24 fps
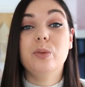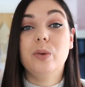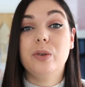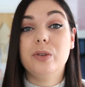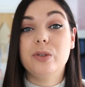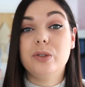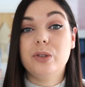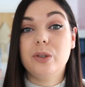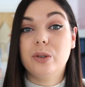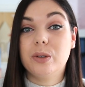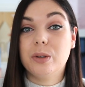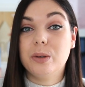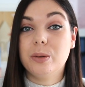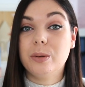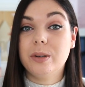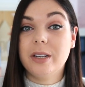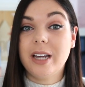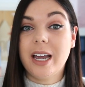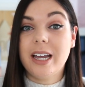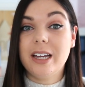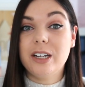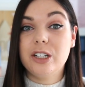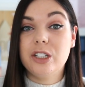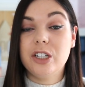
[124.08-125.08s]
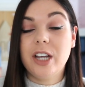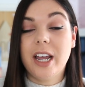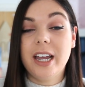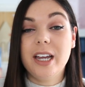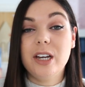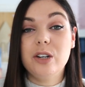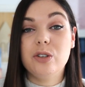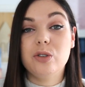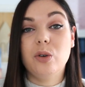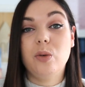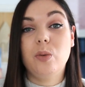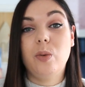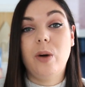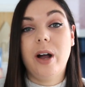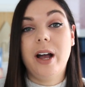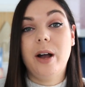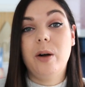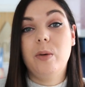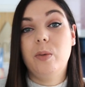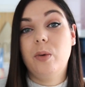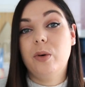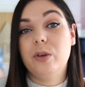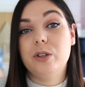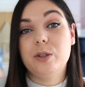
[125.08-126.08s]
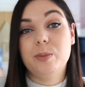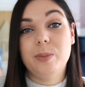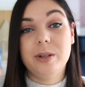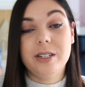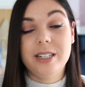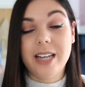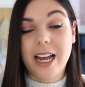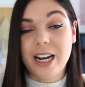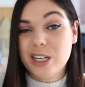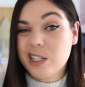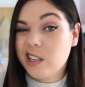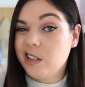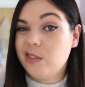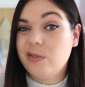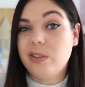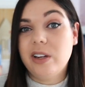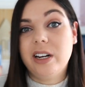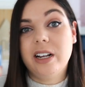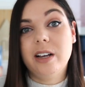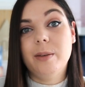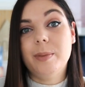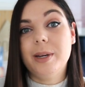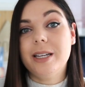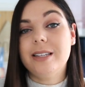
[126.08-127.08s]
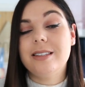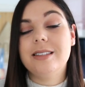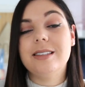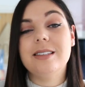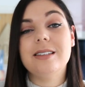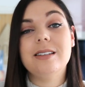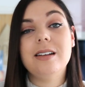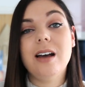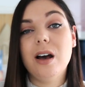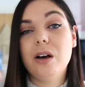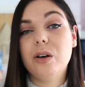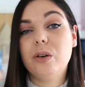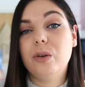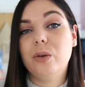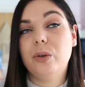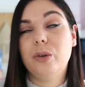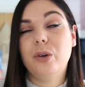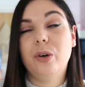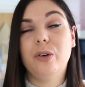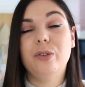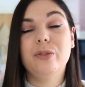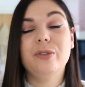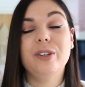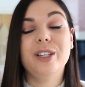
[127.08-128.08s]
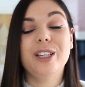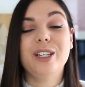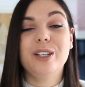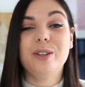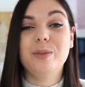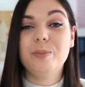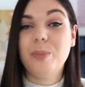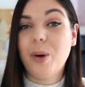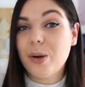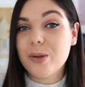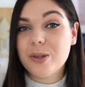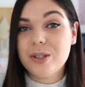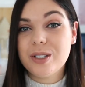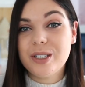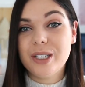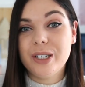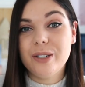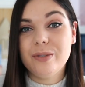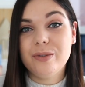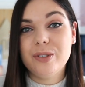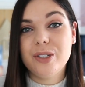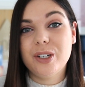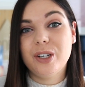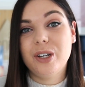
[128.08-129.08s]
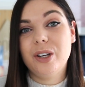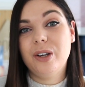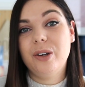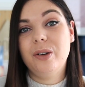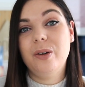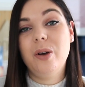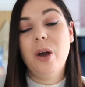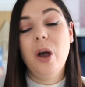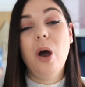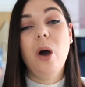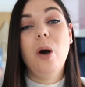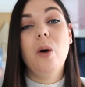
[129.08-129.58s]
want to create change, or what's potentially feeling a bit stuck or not feeling positive to you?